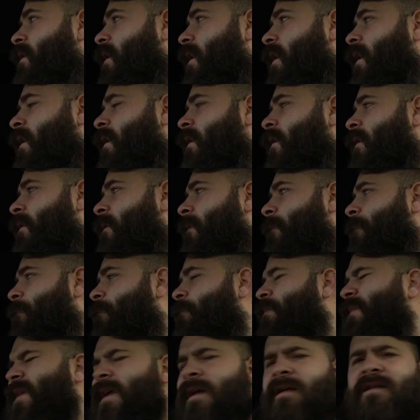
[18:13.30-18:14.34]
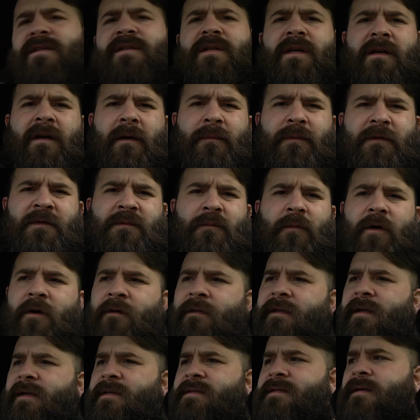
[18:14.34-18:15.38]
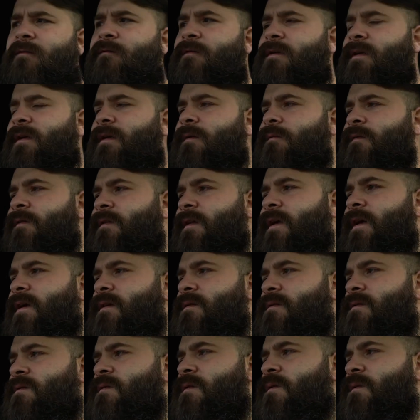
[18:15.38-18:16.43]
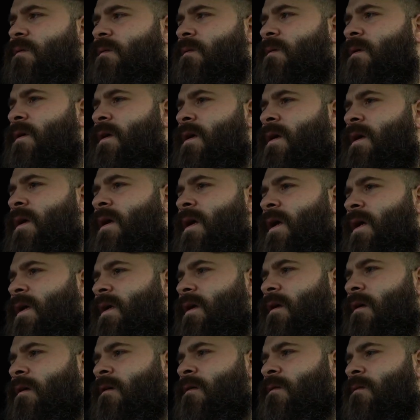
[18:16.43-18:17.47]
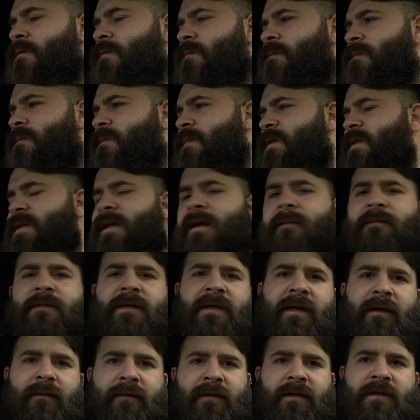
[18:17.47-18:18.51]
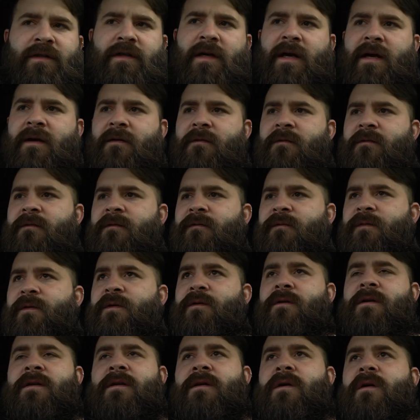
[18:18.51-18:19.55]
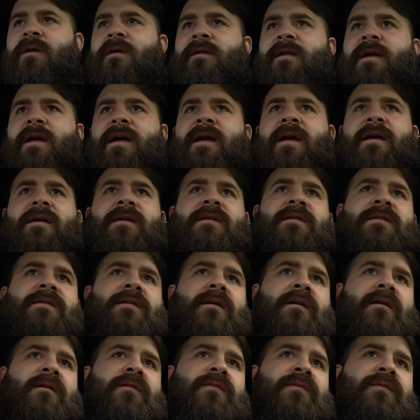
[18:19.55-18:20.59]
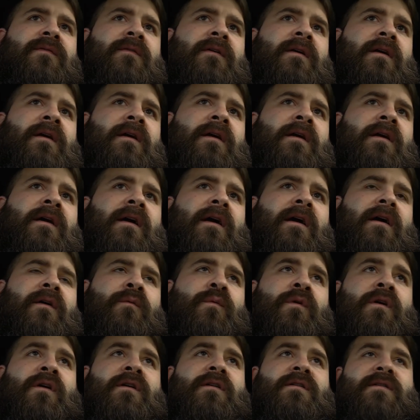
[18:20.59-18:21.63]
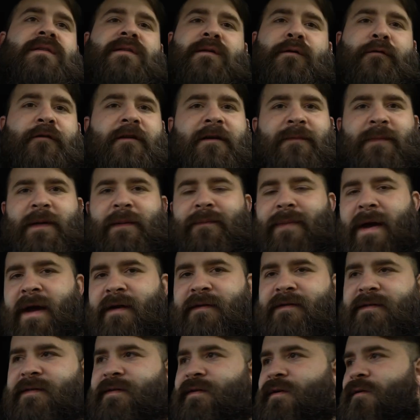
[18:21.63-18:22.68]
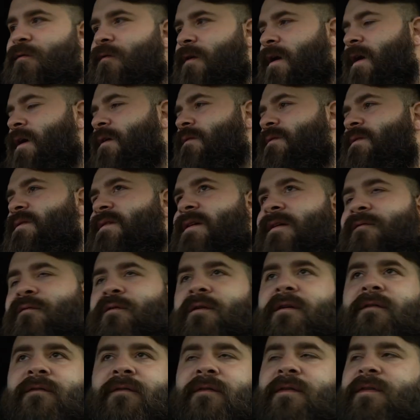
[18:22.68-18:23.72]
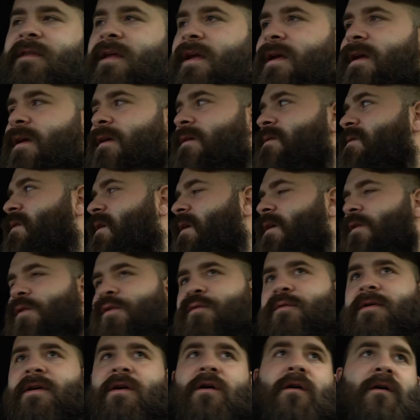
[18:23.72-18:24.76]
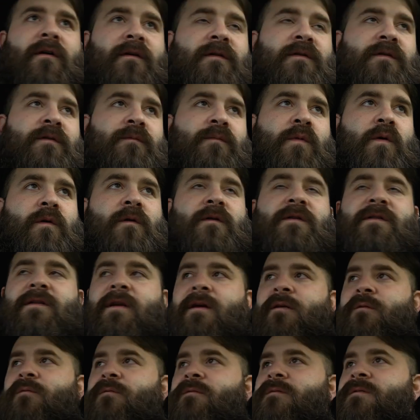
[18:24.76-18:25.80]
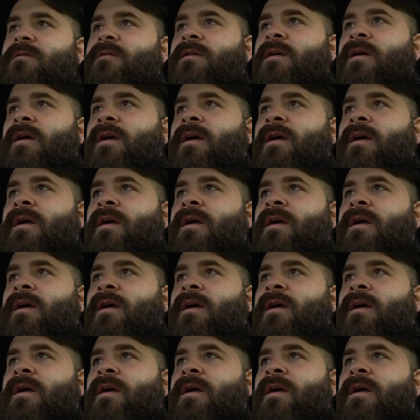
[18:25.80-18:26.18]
And just a couple smart things I want to get with that. So, you know, stay up to date with the channel if you're into all that kind of stuff. We're going to slowly be bouncing around several different things. I got 3 cars, 2 motorcycles.